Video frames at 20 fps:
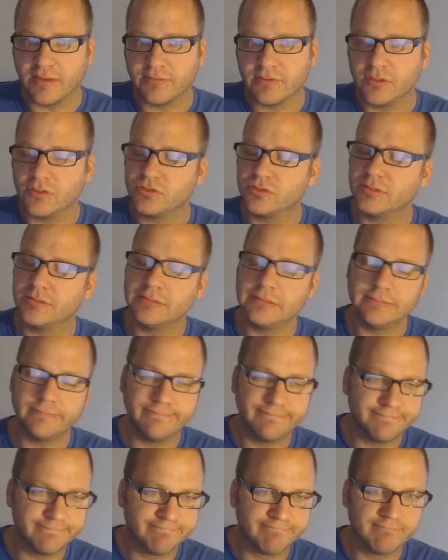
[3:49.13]
evolution.
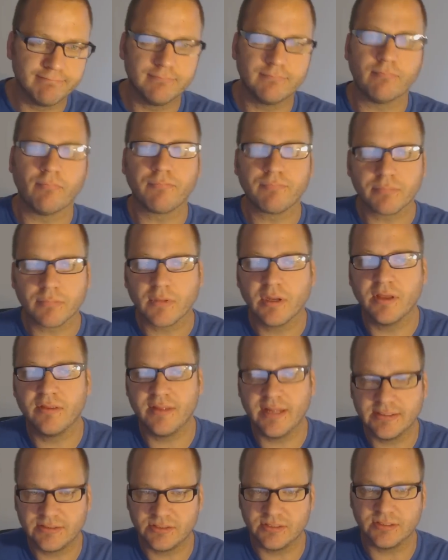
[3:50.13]

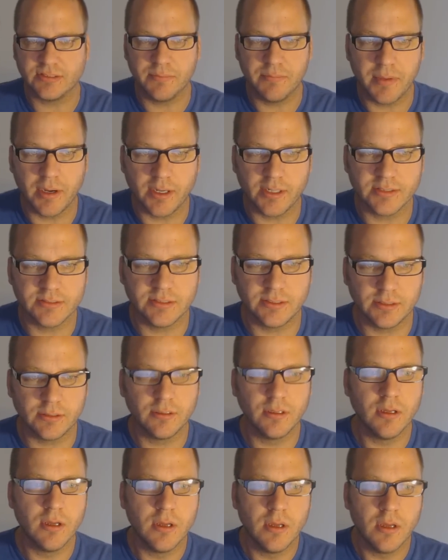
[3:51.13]
That's just embarrassing.